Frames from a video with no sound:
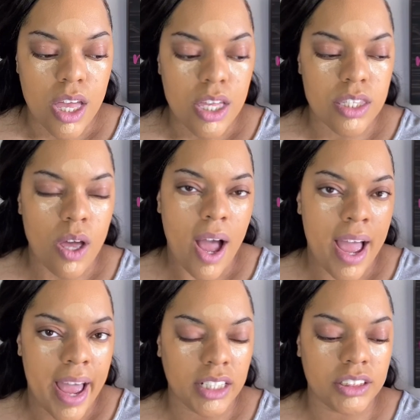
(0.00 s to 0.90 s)
So I
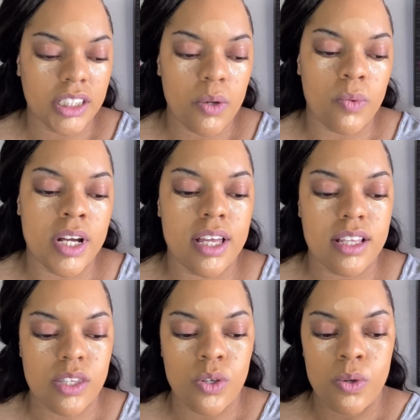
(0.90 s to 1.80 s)
actually want
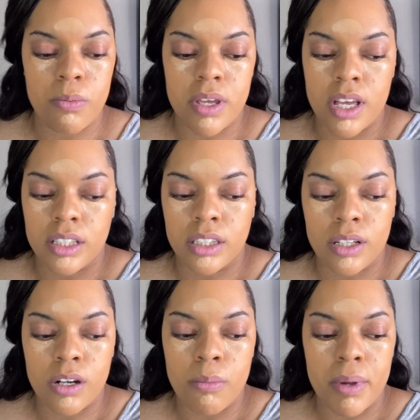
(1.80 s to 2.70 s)
to be a
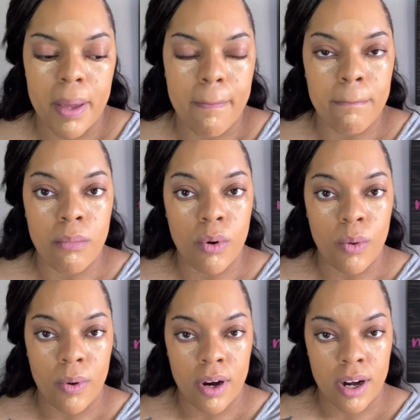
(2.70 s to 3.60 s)
little bit
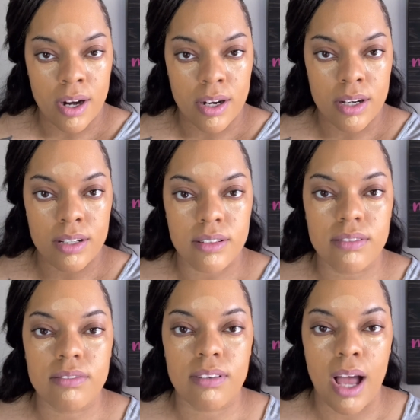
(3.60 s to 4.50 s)
more
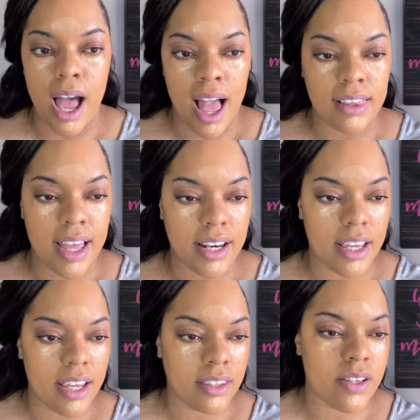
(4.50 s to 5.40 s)

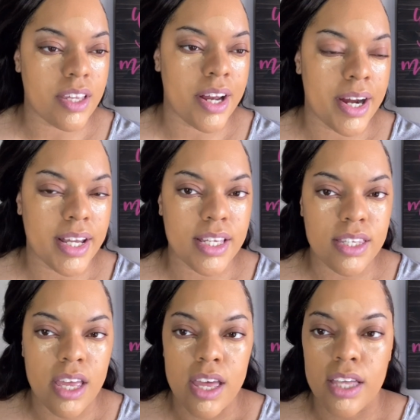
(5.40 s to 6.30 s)
highlighted in those areas.
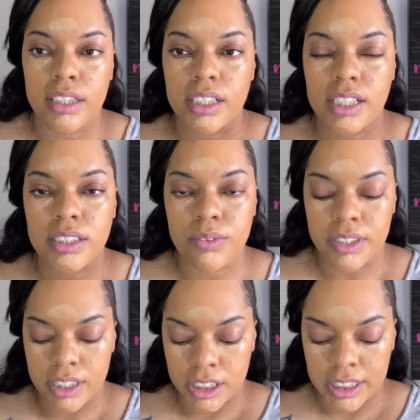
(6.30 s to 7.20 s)
This does a
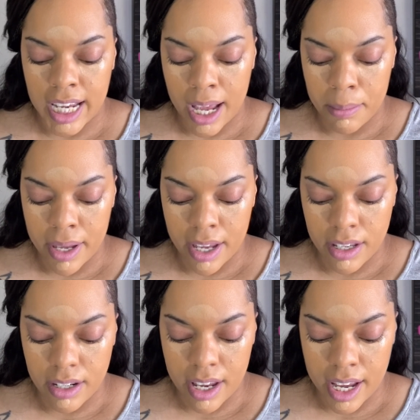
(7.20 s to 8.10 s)
really good job
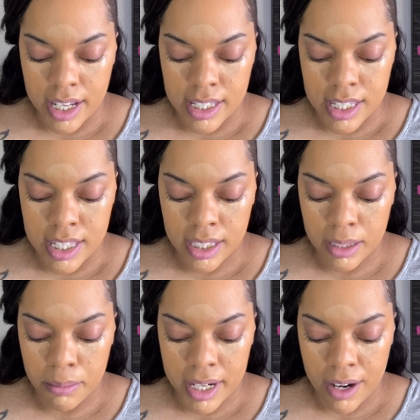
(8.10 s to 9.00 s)
at
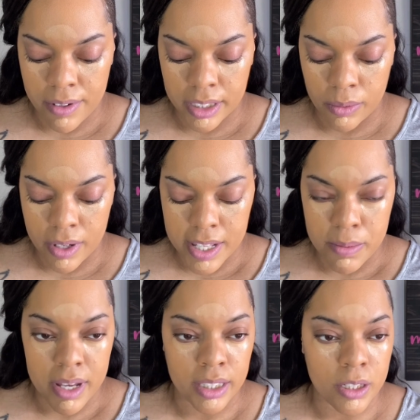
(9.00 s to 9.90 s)
concealing, but I really want it to
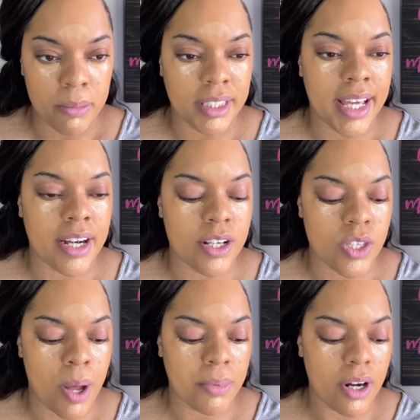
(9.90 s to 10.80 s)
be a little bit lighter. So
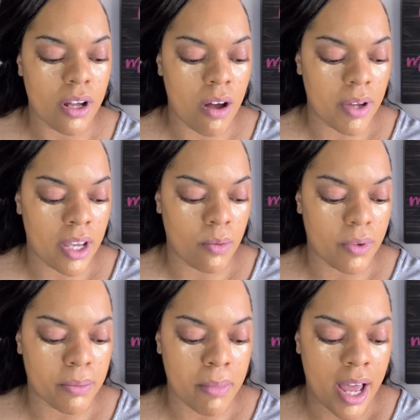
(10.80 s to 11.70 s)
I'm gonna go in
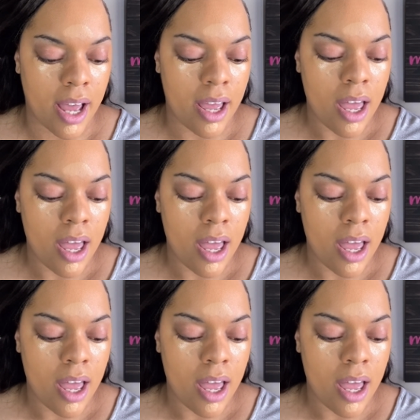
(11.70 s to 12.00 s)
with my